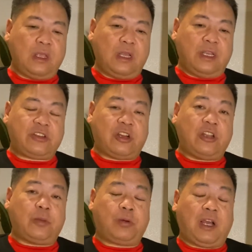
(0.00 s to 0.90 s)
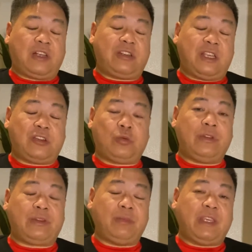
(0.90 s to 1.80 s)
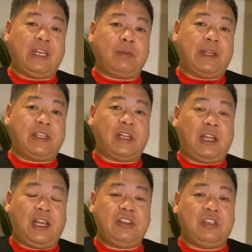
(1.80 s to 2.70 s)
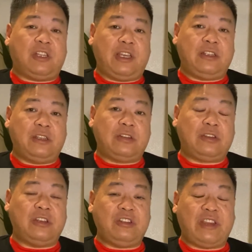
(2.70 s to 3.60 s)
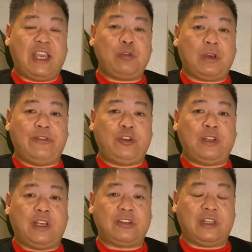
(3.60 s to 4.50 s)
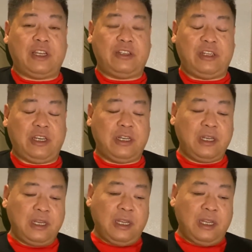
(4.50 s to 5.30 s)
I started the process with getting my dental hygiene license in January of 2019.